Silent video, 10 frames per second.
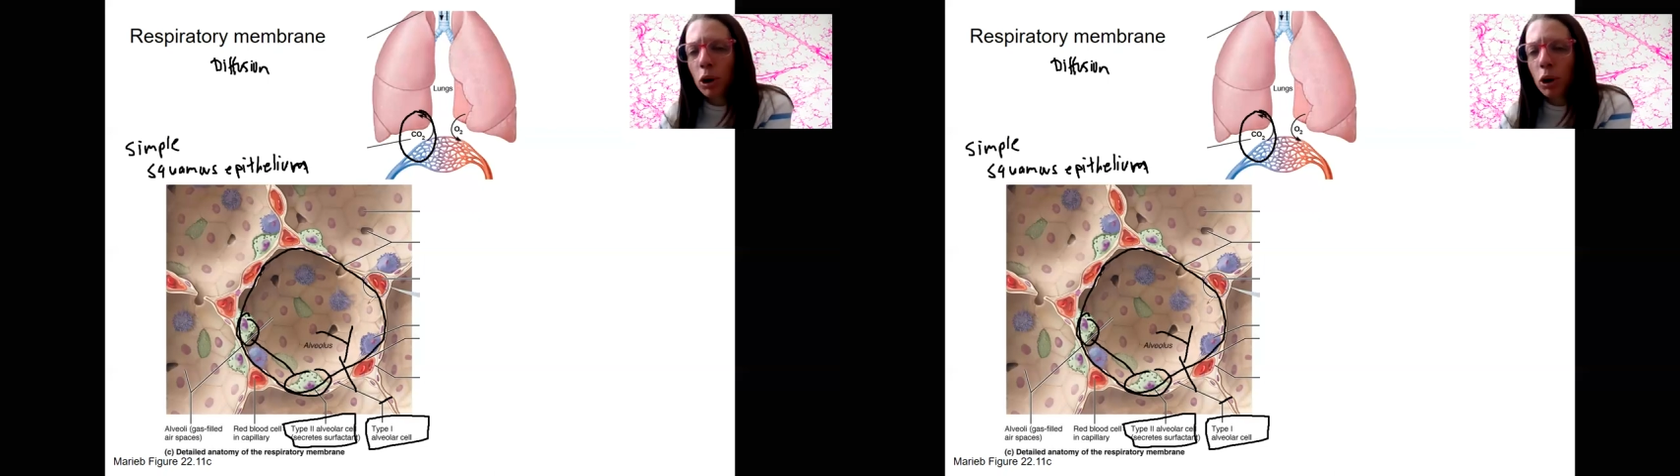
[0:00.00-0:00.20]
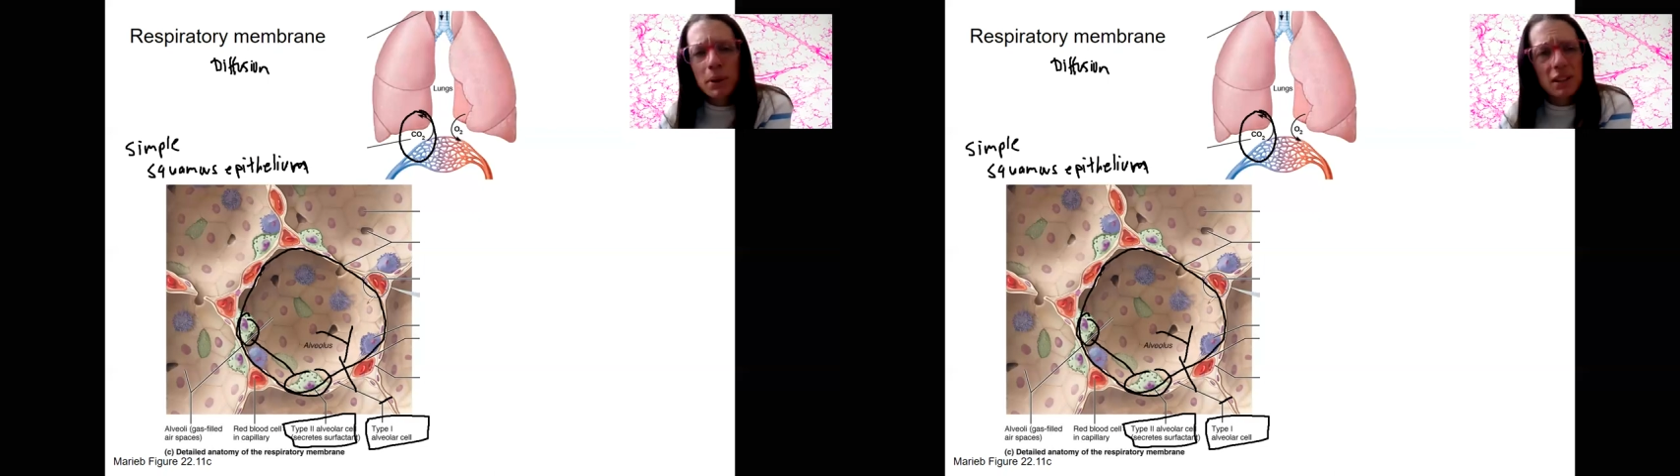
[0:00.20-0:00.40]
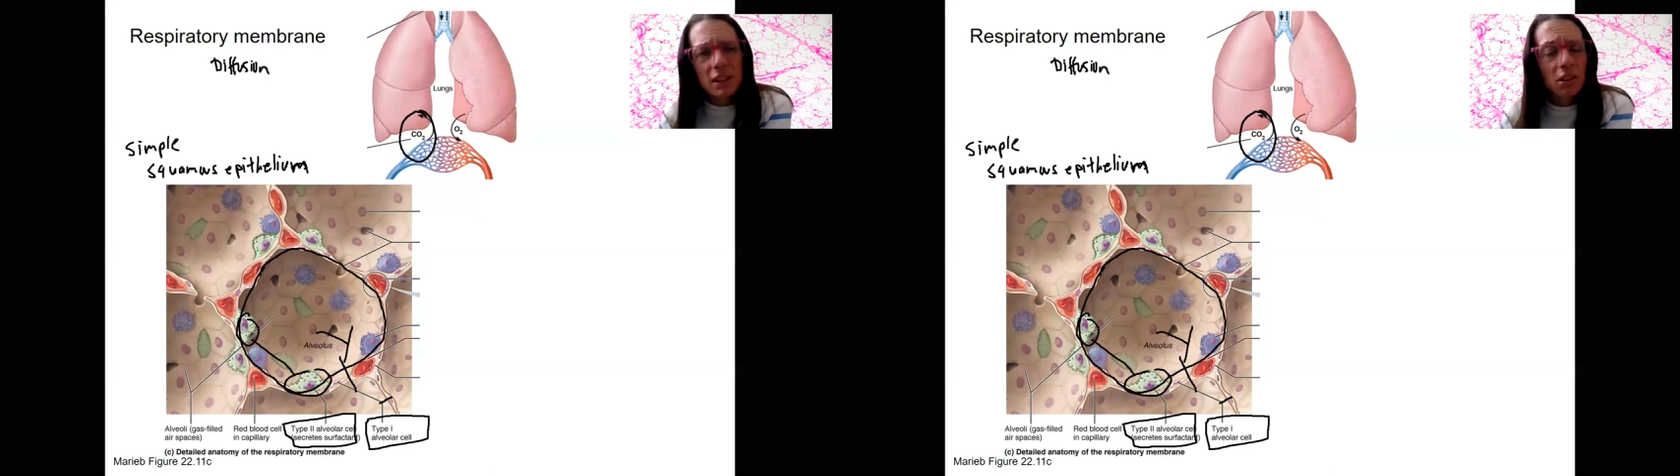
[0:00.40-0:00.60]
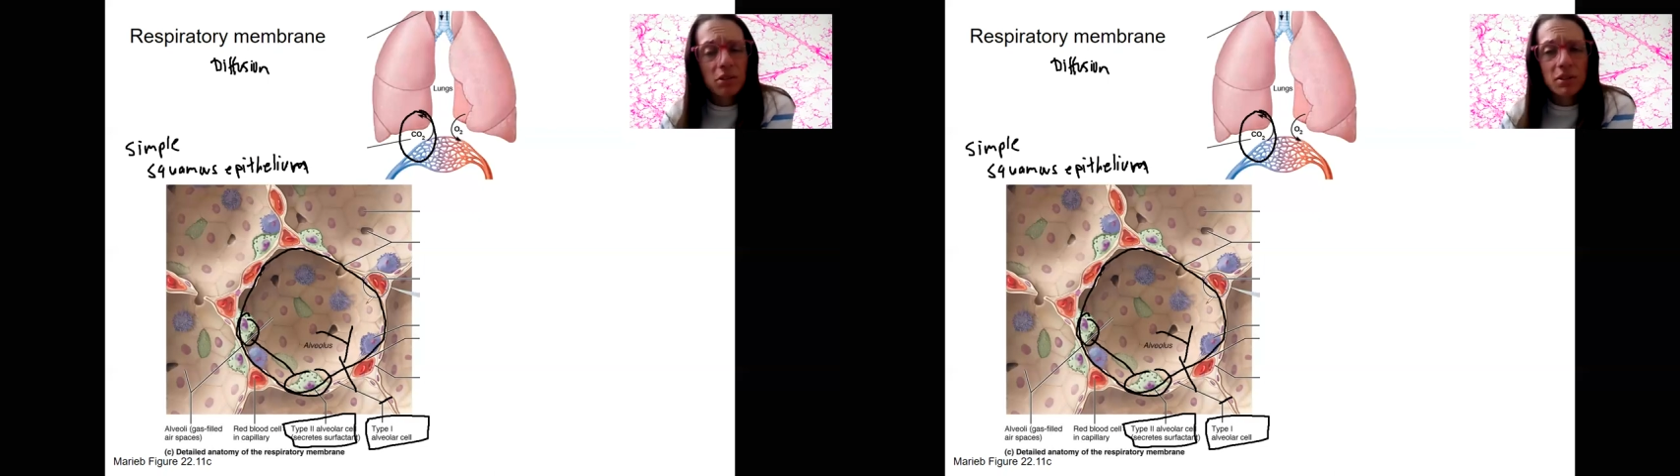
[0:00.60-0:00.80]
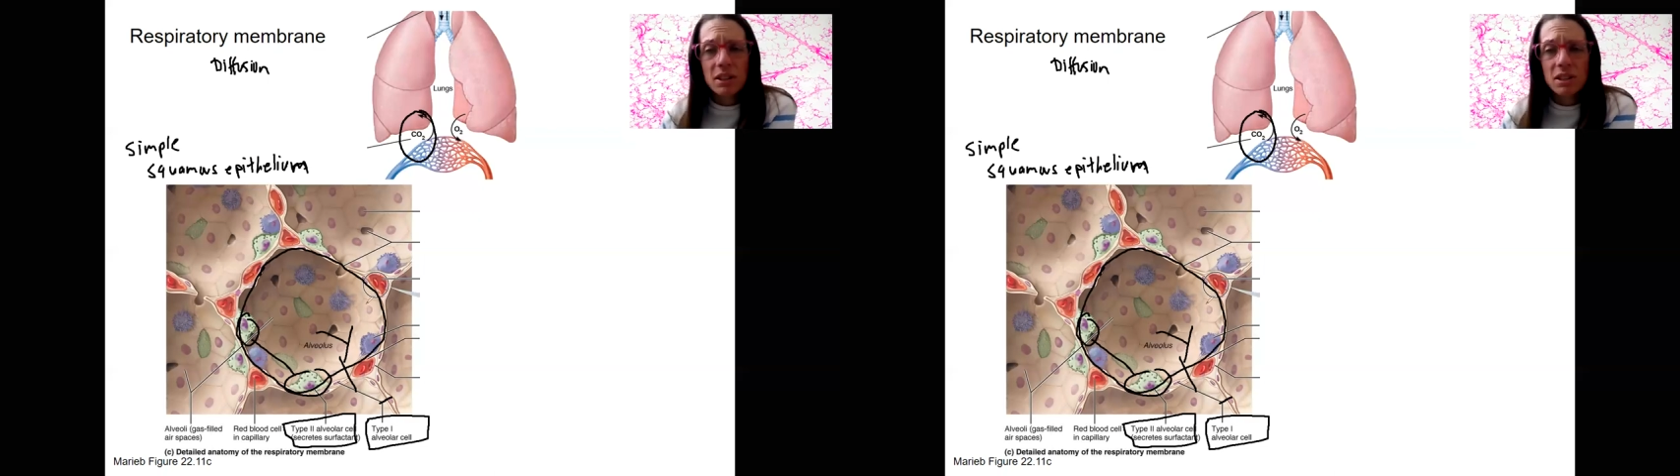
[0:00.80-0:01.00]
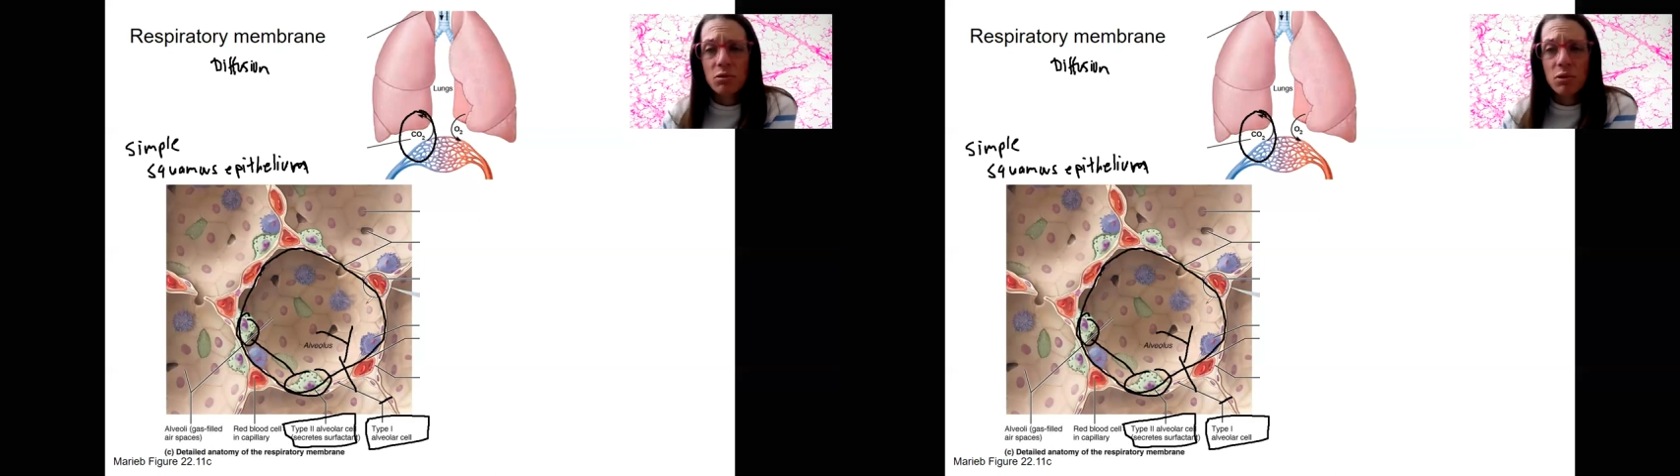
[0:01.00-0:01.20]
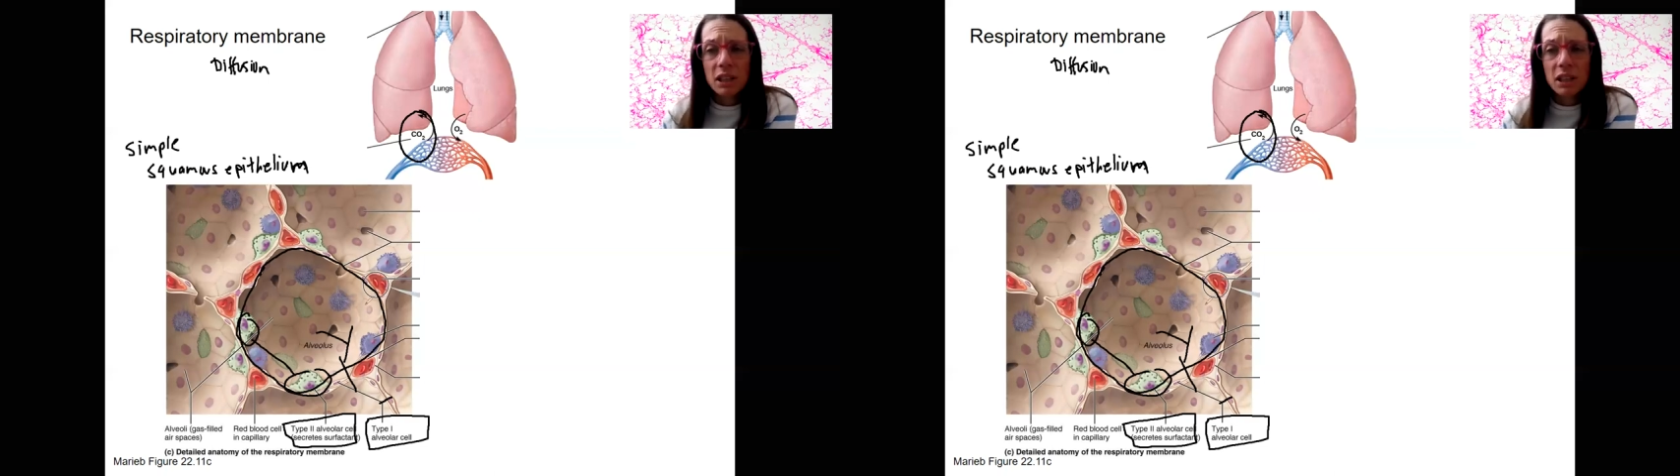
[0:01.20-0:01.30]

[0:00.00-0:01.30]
purpose of this